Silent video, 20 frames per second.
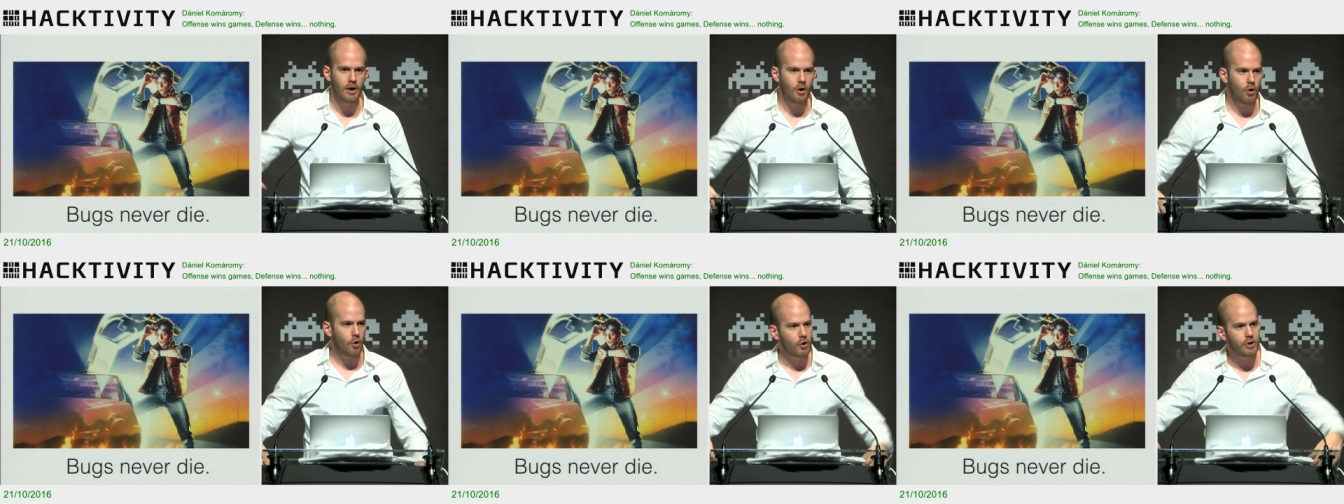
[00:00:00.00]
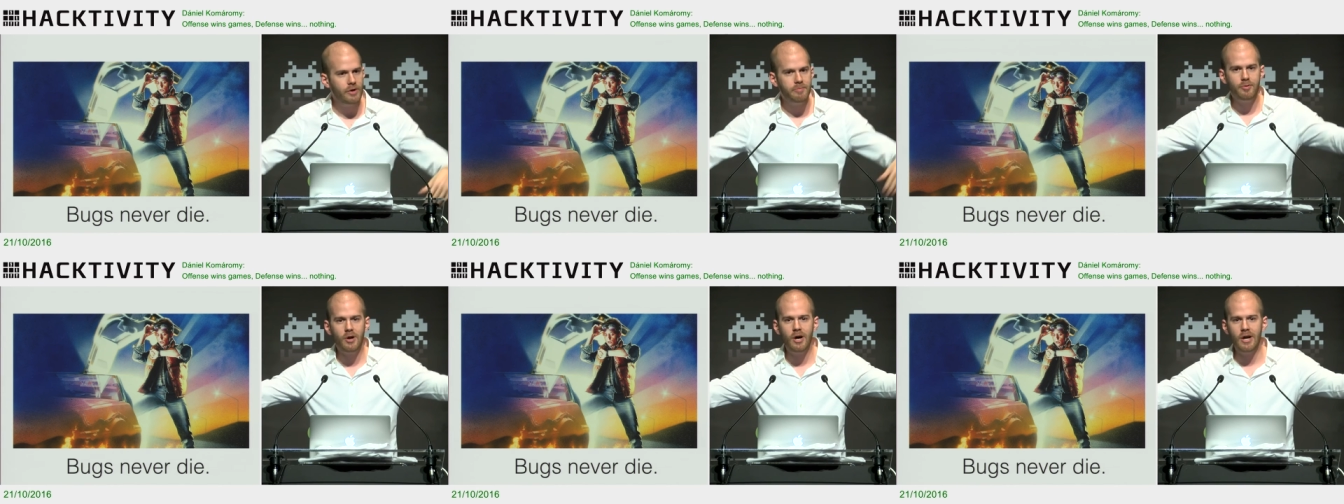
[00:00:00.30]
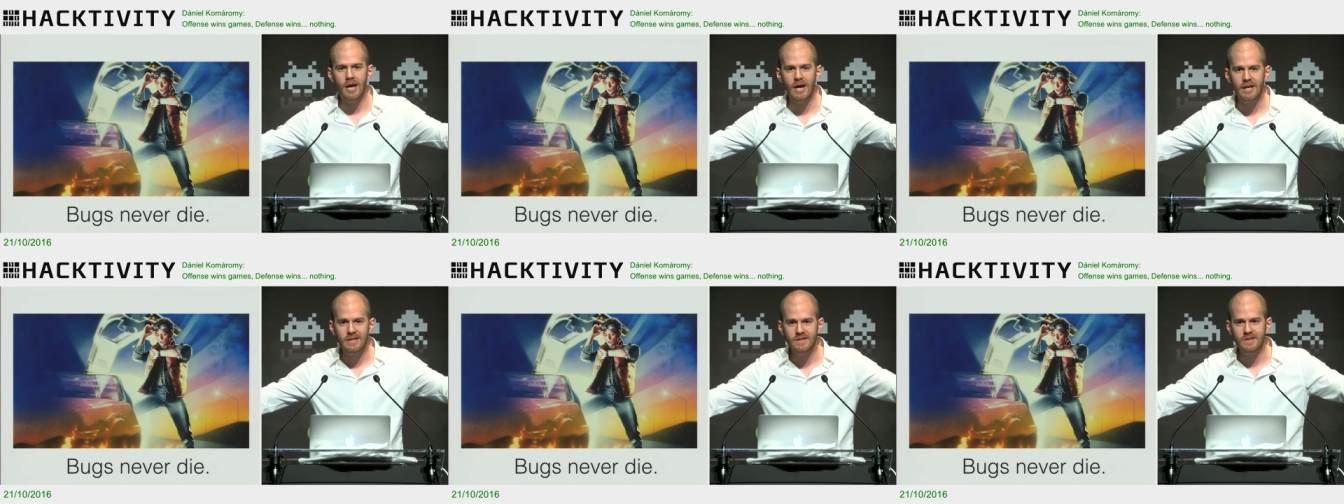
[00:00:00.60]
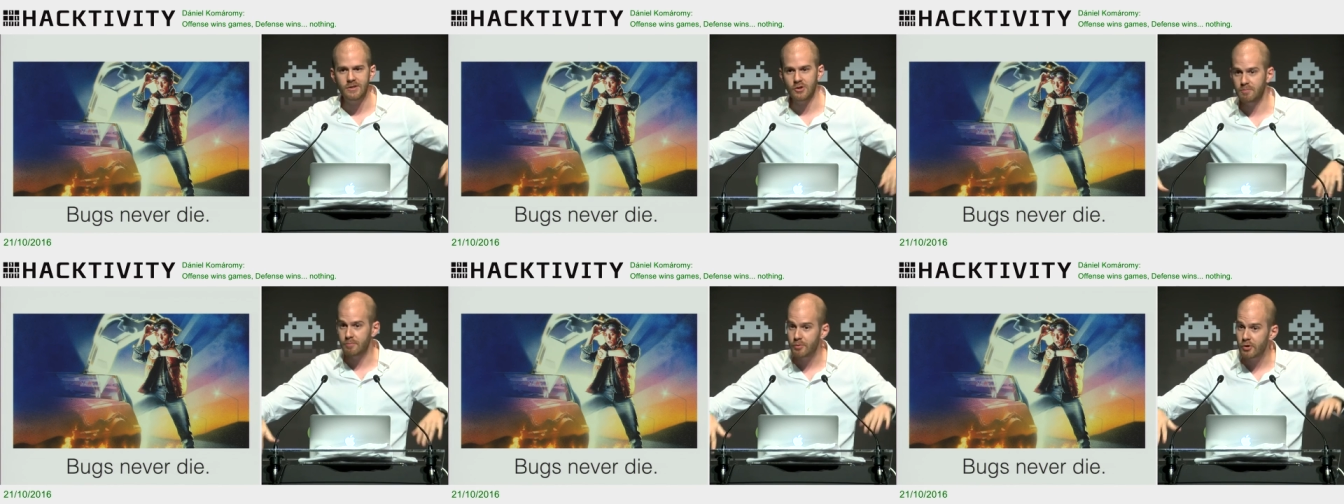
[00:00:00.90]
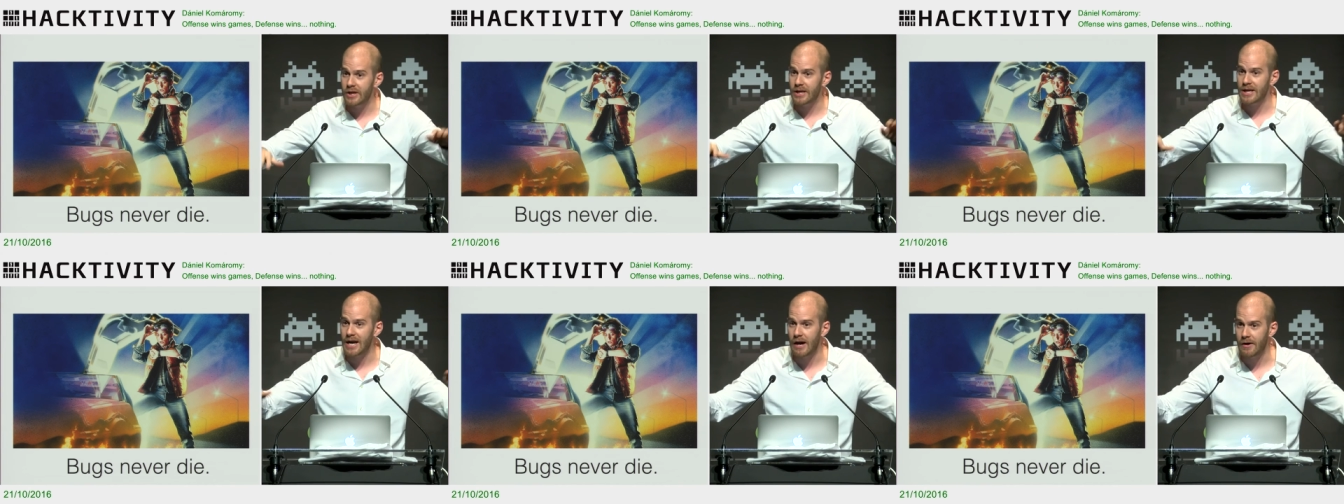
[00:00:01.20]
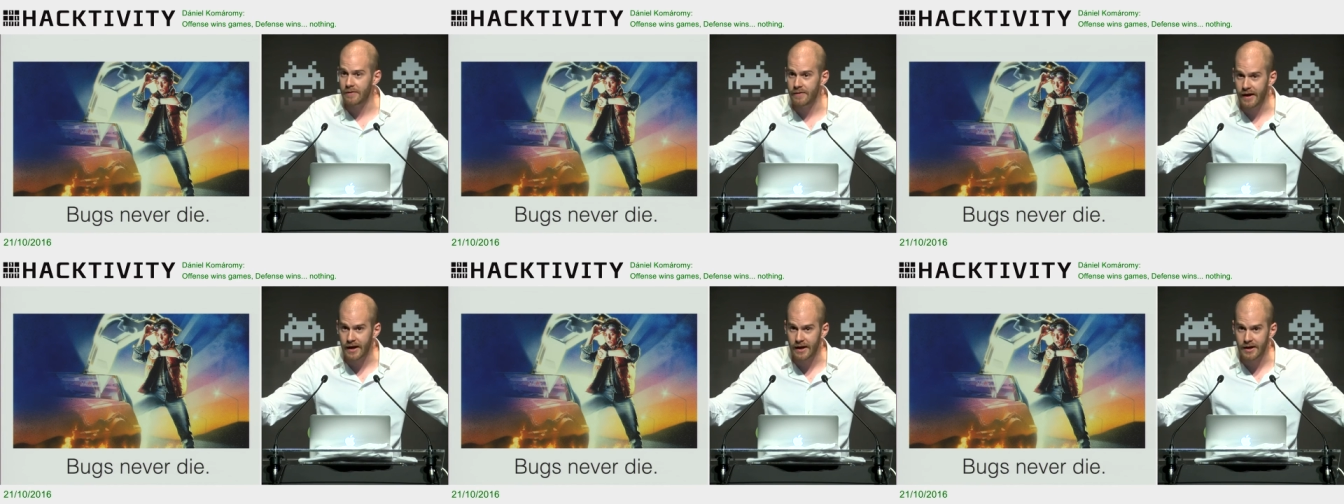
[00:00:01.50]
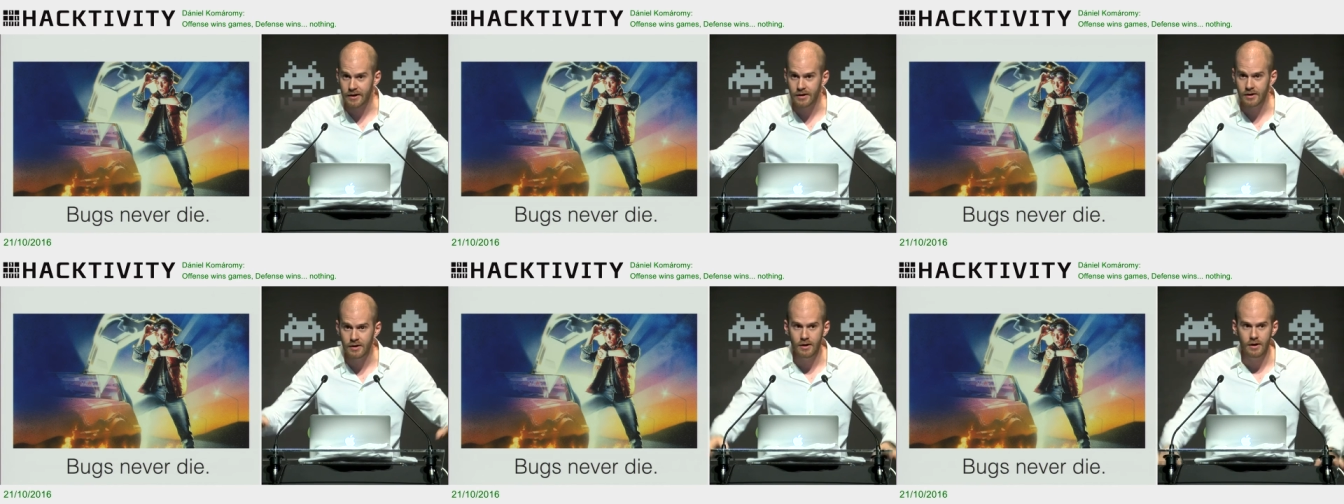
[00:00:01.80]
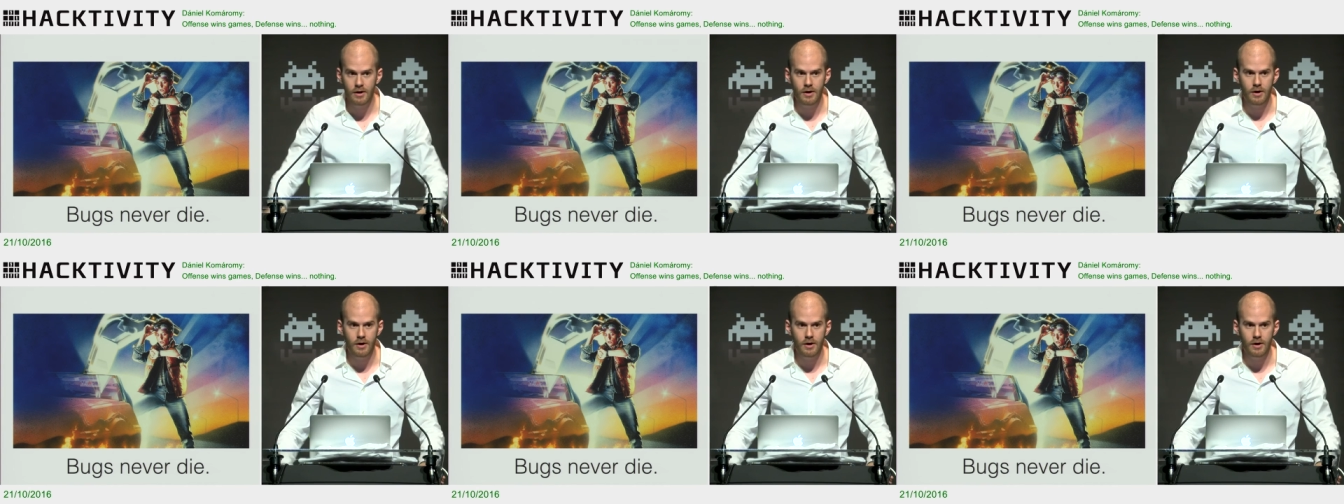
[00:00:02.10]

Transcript: all the products you're putting out there